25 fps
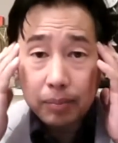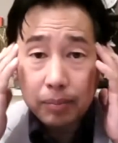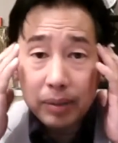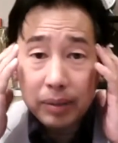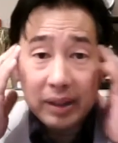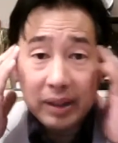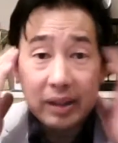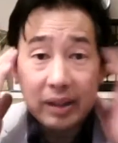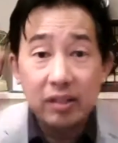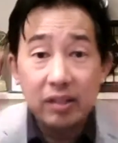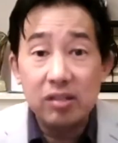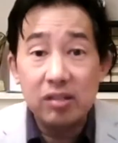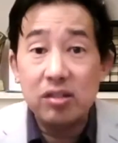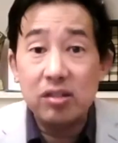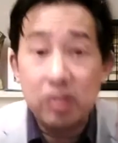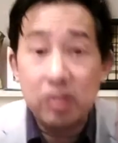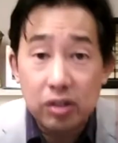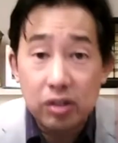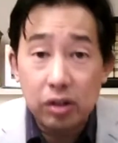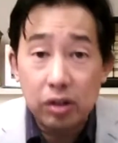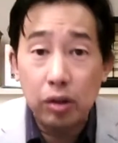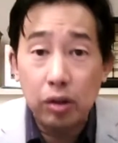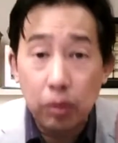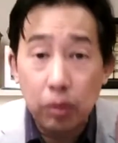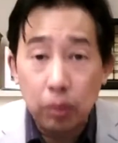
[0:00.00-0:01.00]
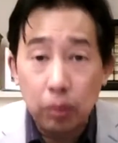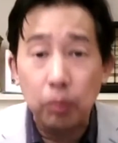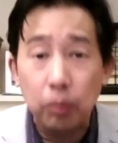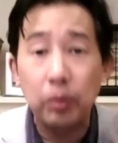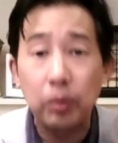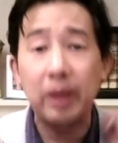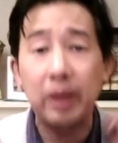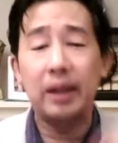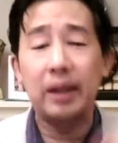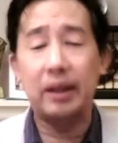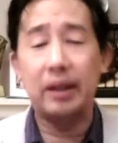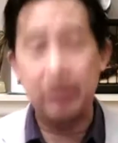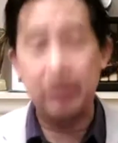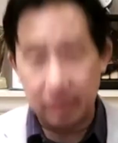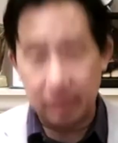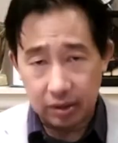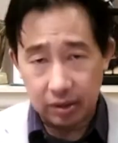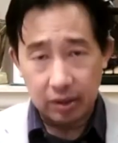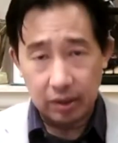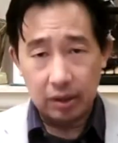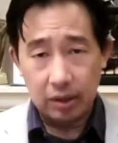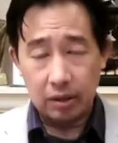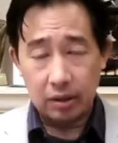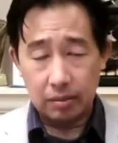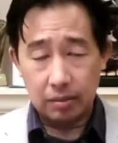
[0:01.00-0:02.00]
Please do read
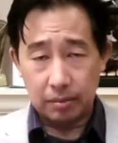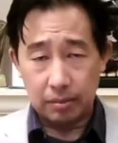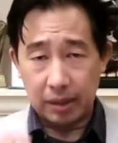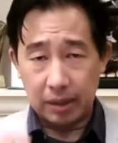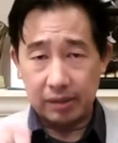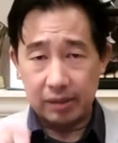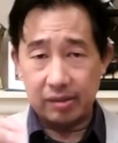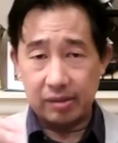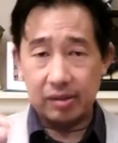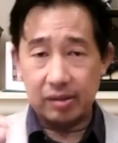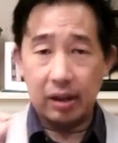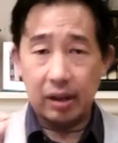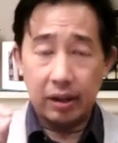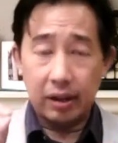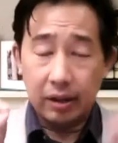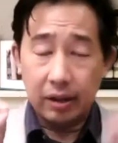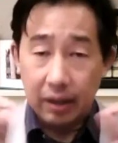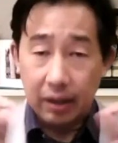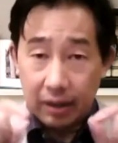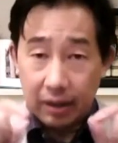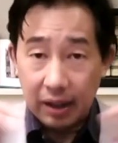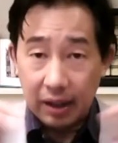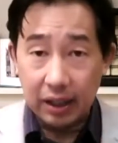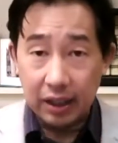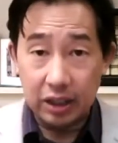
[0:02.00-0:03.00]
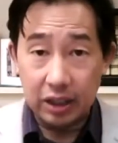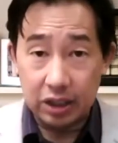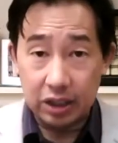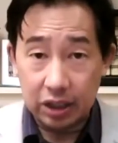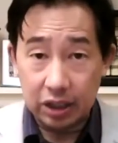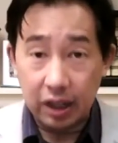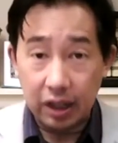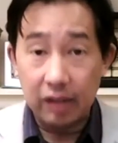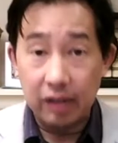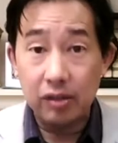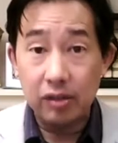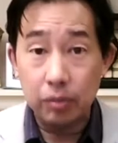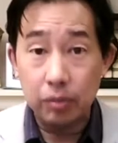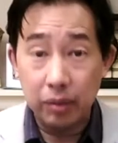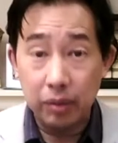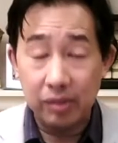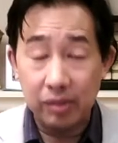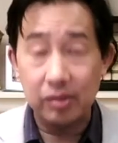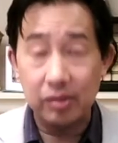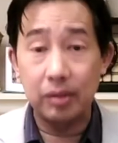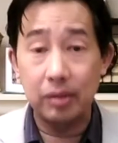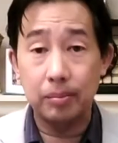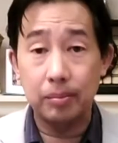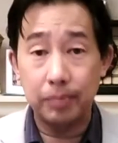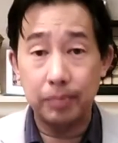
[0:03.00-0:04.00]
my son Nate Chai's
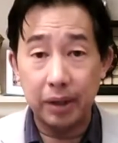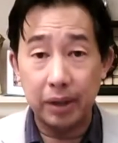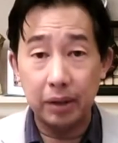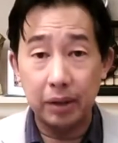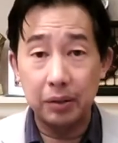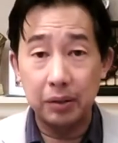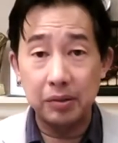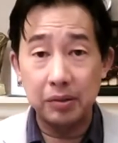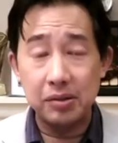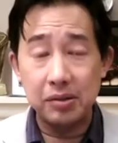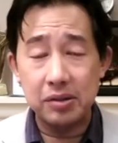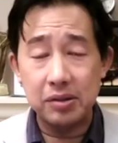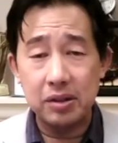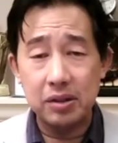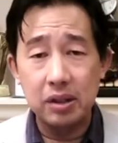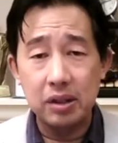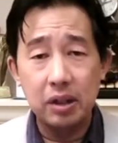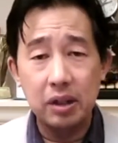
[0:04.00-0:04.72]
recent post,